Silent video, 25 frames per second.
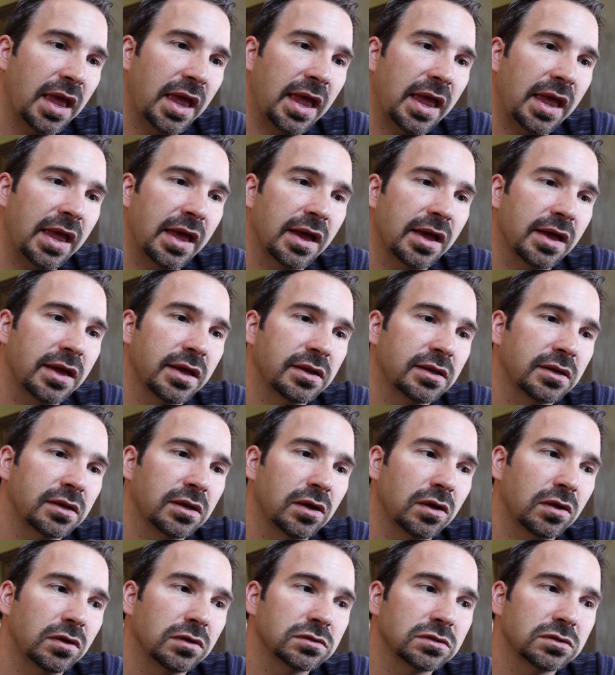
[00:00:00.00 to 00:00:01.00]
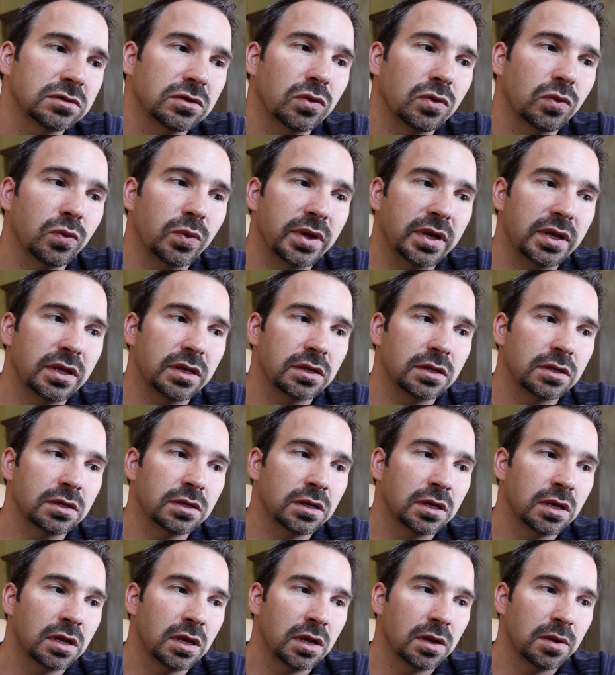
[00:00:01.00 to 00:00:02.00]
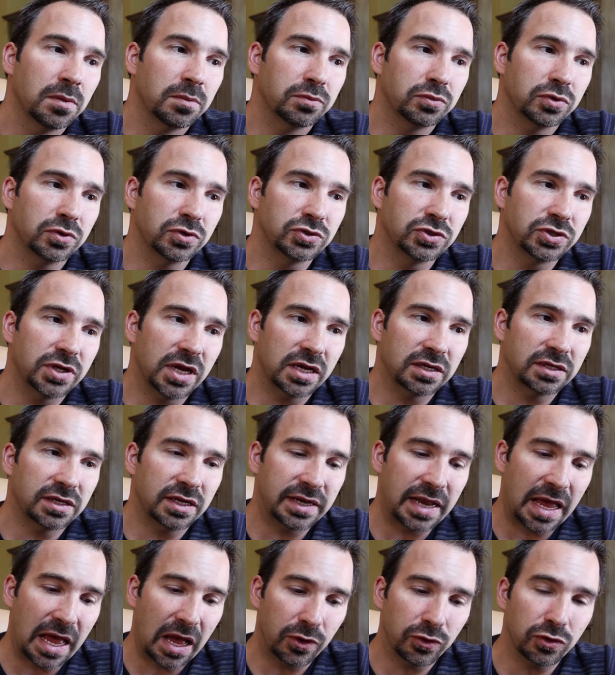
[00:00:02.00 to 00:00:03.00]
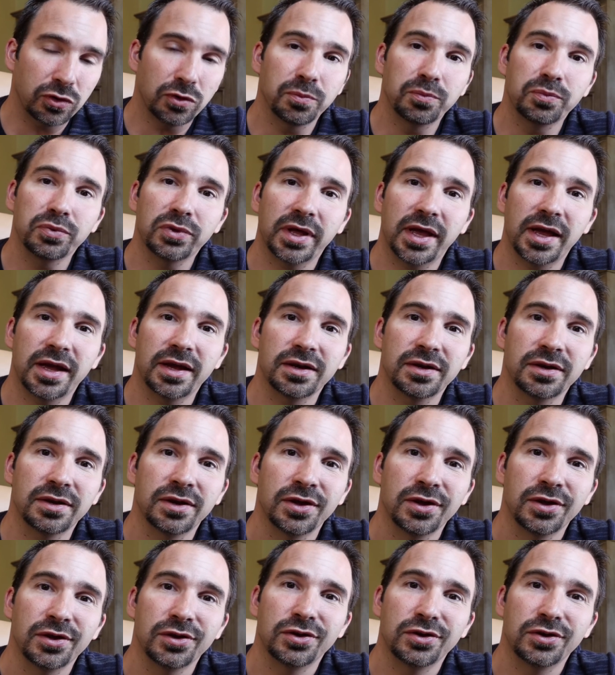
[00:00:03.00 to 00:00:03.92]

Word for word: And also when projecting how you plan